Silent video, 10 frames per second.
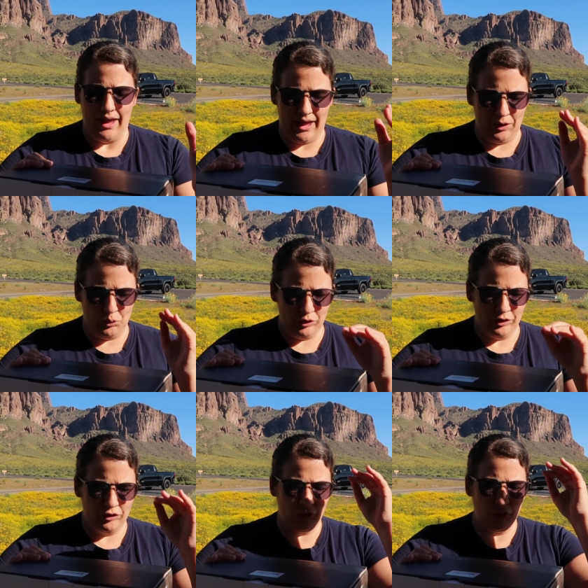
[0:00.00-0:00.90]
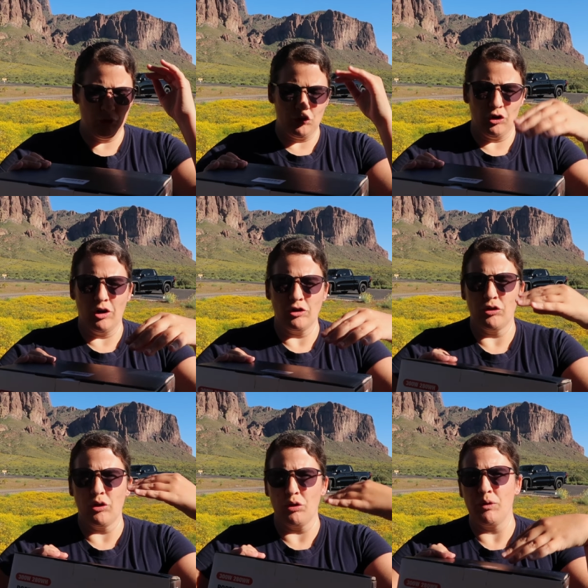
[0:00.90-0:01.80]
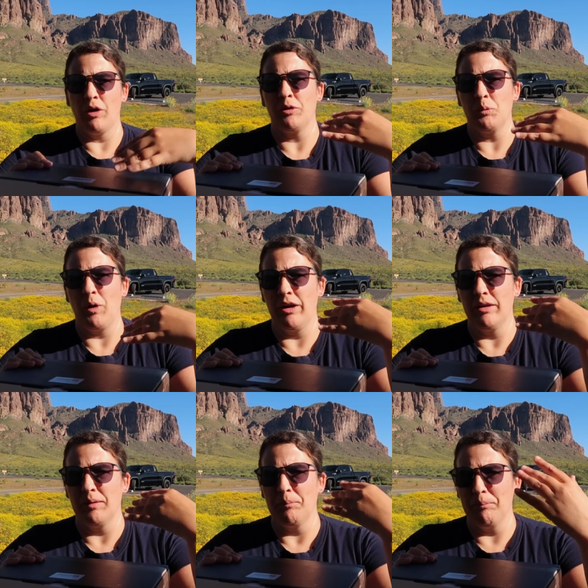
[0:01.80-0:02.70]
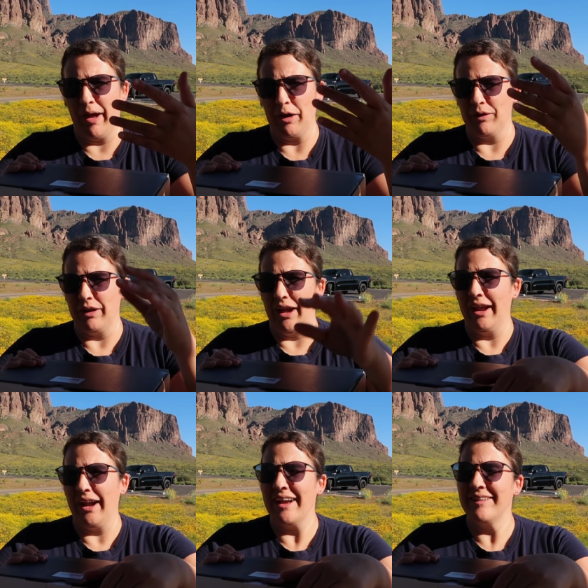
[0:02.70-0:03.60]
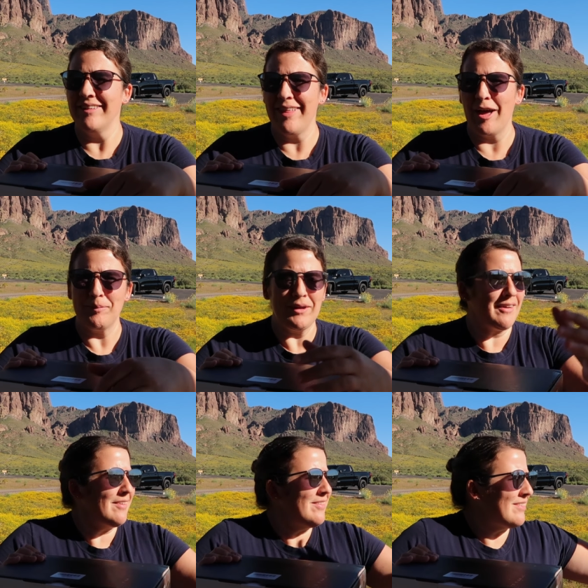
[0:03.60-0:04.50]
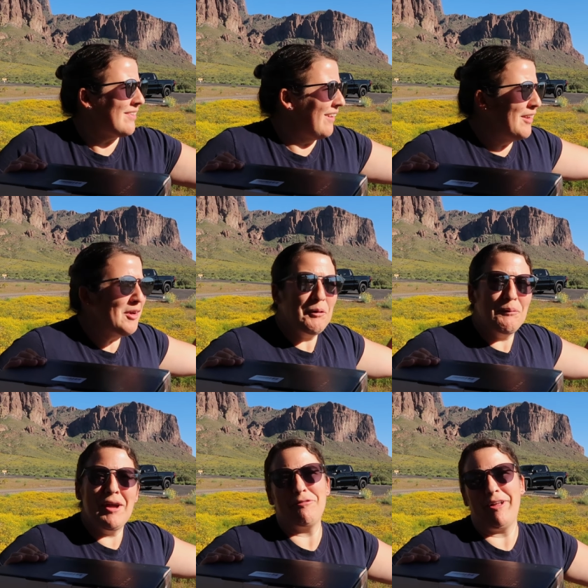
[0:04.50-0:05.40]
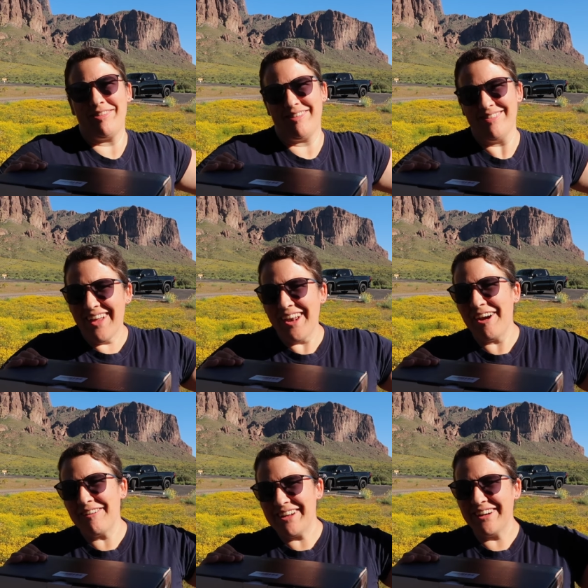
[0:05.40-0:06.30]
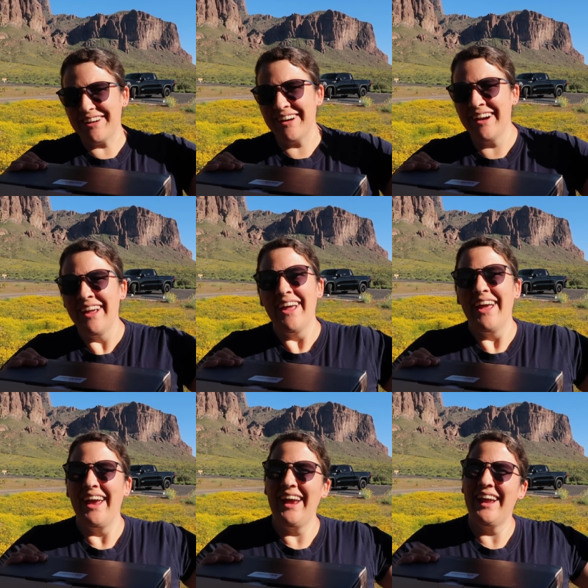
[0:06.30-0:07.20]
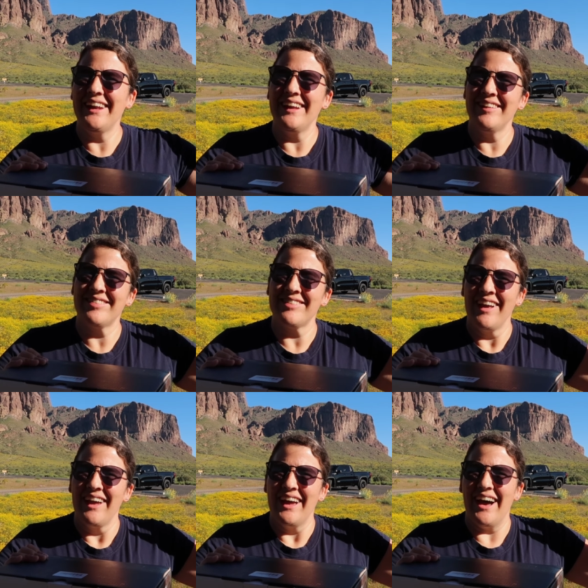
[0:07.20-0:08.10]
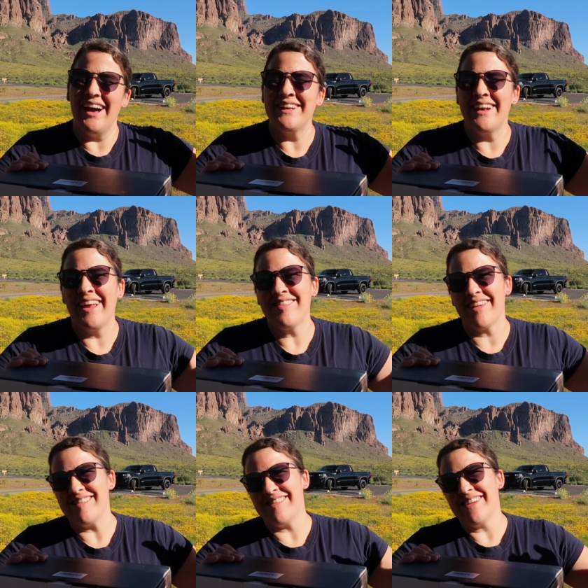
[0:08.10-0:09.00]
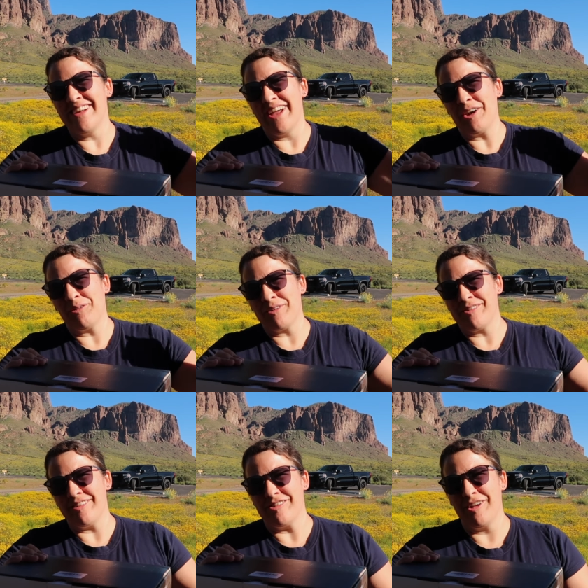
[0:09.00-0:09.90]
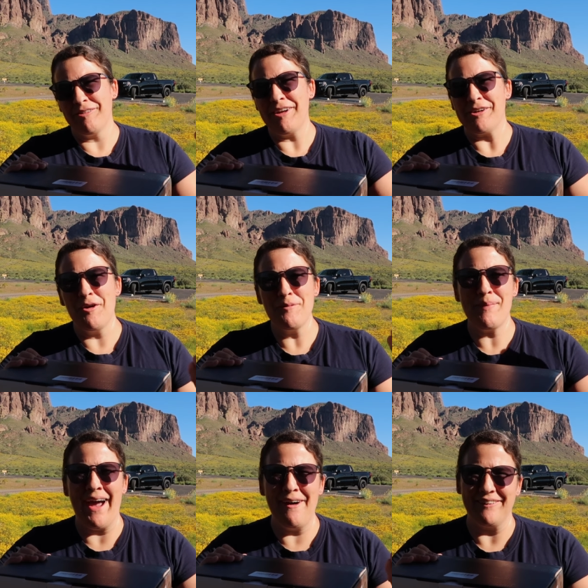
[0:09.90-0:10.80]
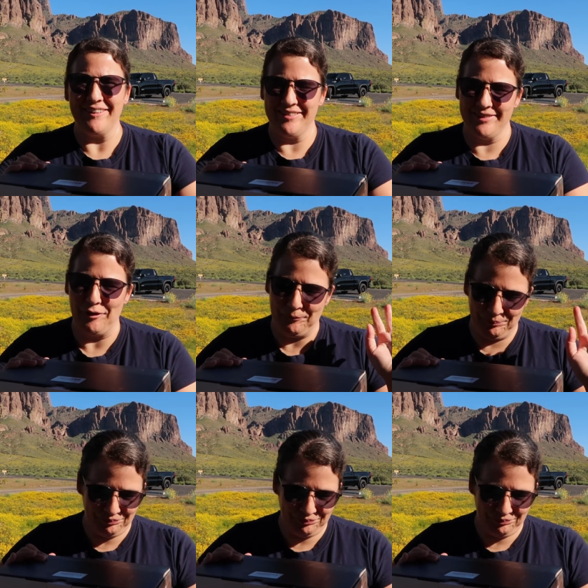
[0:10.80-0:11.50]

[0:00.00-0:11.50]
in order to charge the 300 watt battery. And I did that because we have lots of sun out here and it's a nice idea in order to generate your own power. So